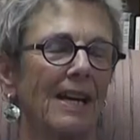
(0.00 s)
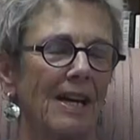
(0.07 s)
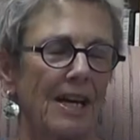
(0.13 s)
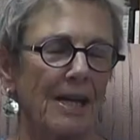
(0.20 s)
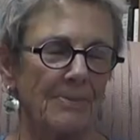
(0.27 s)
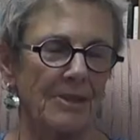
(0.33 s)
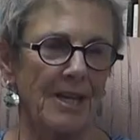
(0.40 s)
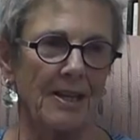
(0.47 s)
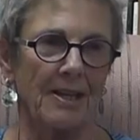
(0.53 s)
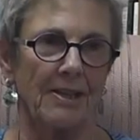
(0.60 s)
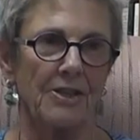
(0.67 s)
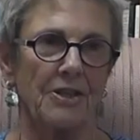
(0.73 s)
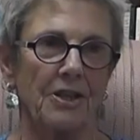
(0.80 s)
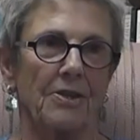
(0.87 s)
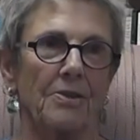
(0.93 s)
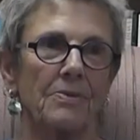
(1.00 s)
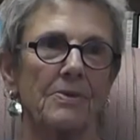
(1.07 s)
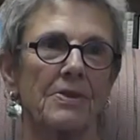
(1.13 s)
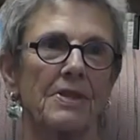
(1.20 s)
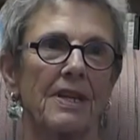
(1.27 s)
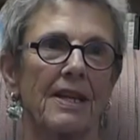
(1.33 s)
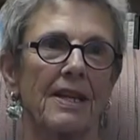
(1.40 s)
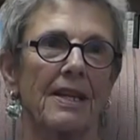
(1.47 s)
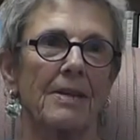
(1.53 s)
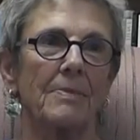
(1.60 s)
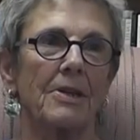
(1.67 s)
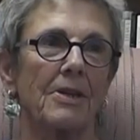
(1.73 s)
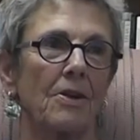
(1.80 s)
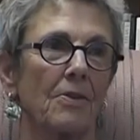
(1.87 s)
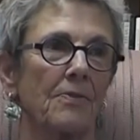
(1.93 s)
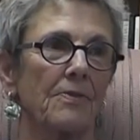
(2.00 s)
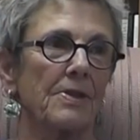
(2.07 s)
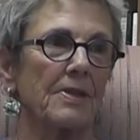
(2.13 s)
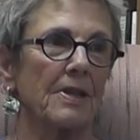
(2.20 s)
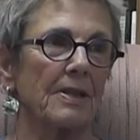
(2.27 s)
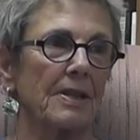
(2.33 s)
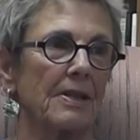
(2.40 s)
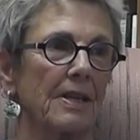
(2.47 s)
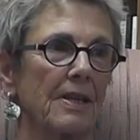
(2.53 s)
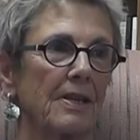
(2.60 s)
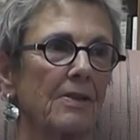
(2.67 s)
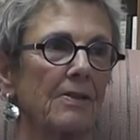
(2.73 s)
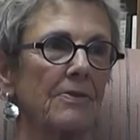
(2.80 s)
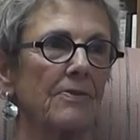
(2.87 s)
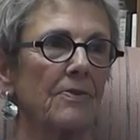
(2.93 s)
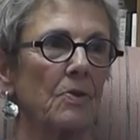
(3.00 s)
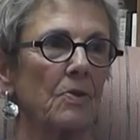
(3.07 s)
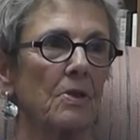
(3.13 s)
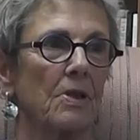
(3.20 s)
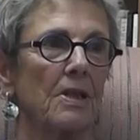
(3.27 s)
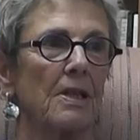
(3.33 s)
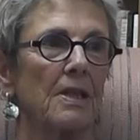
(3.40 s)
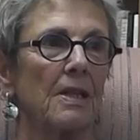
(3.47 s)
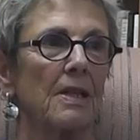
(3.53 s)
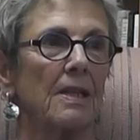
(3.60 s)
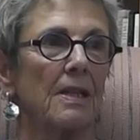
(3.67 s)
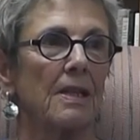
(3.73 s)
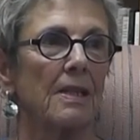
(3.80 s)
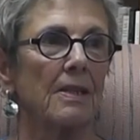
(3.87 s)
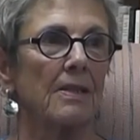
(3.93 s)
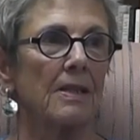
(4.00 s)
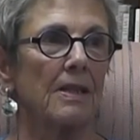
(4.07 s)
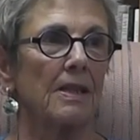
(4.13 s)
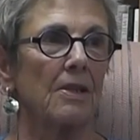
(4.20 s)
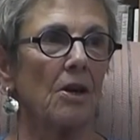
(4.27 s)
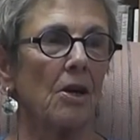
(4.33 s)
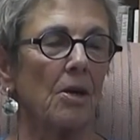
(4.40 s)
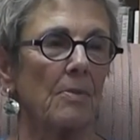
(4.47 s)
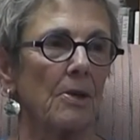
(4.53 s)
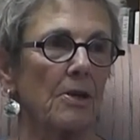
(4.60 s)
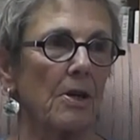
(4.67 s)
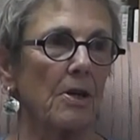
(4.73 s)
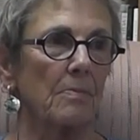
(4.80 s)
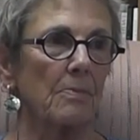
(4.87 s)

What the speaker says: I'm Sally Jones, and I'm a co-facilitator for the Arm in Arm